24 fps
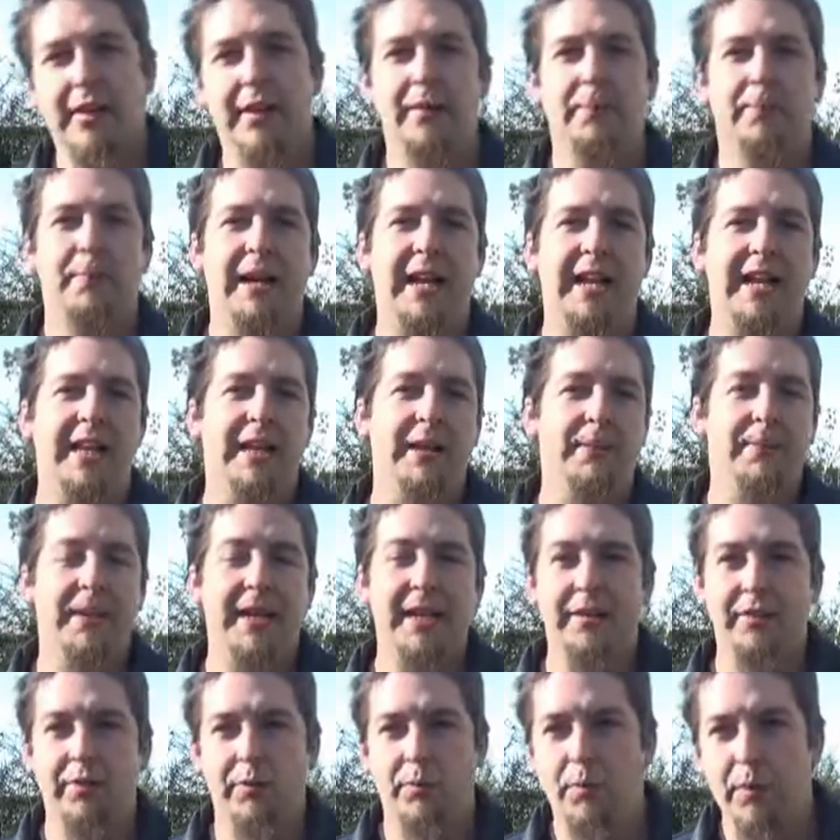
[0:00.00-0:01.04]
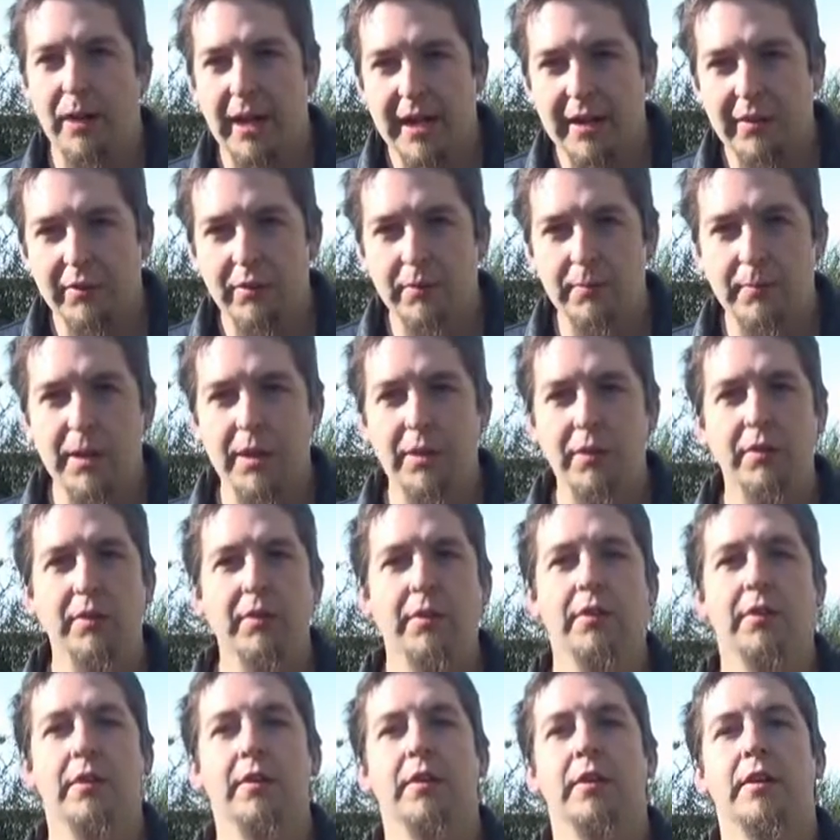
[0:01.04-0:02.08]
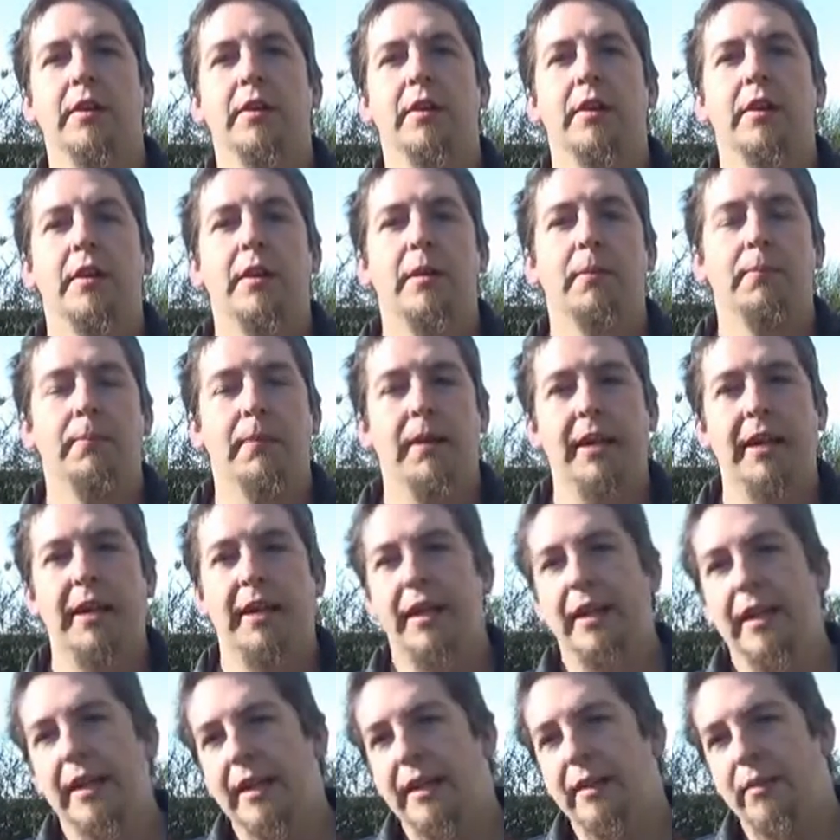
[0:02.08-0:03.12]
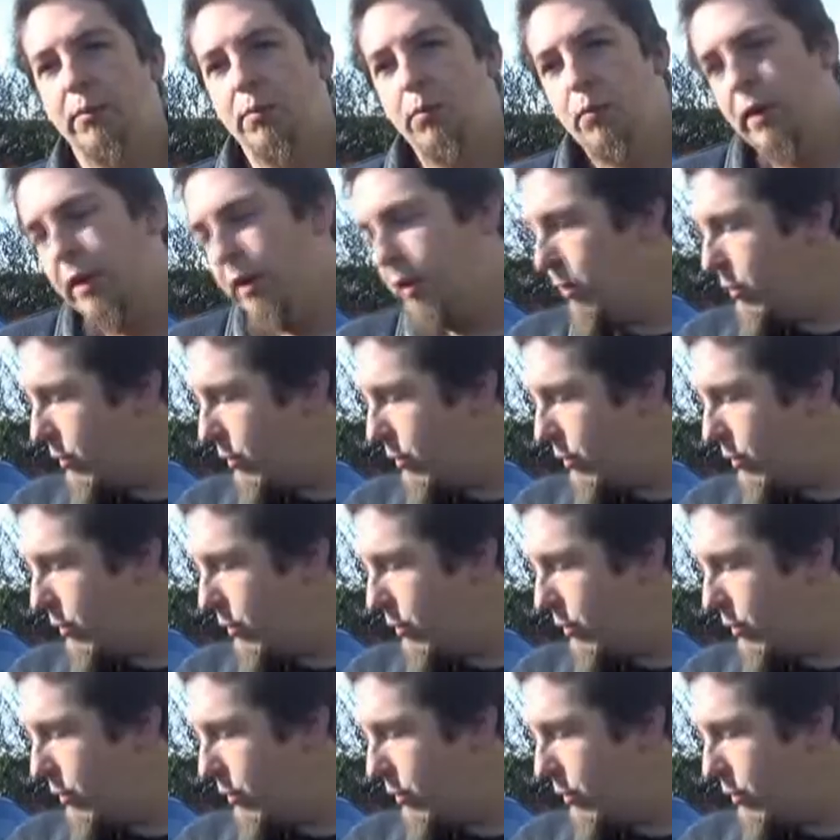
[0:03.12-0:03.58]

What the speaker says: by any means a radical motor, but it will